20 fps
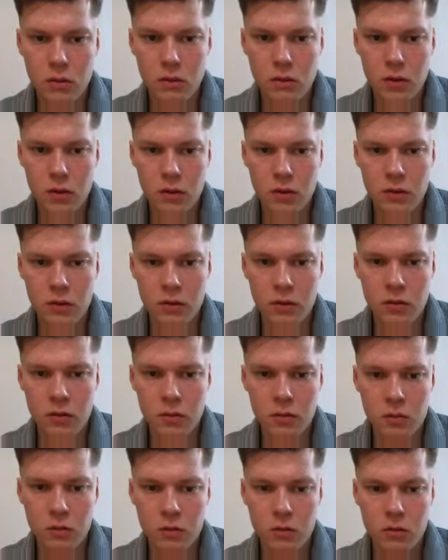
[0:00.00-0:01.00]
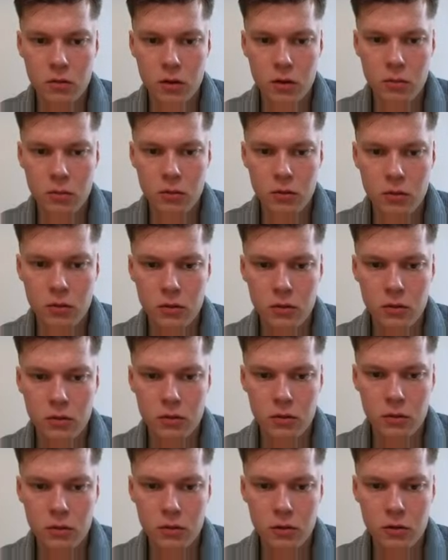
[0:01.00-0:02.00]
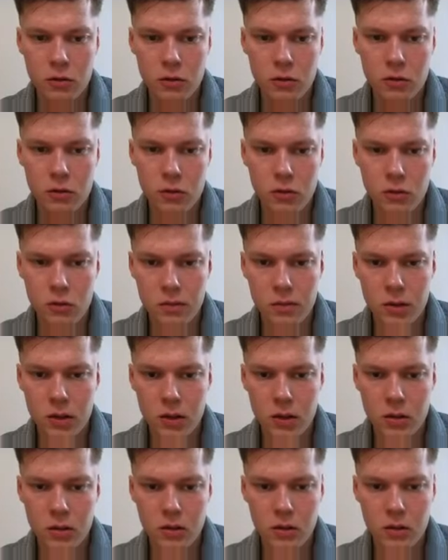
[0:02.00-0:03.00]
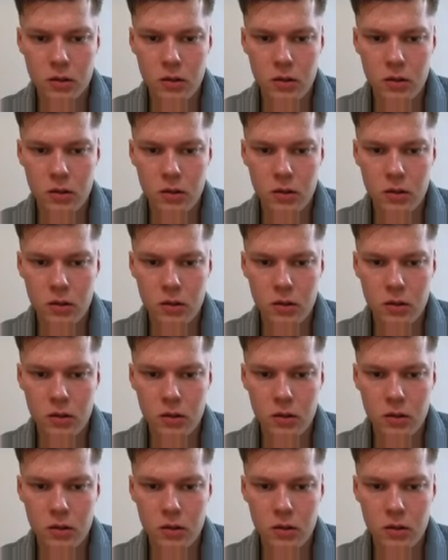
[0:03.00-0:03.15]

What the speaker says: Events, subscribers, usage, spans.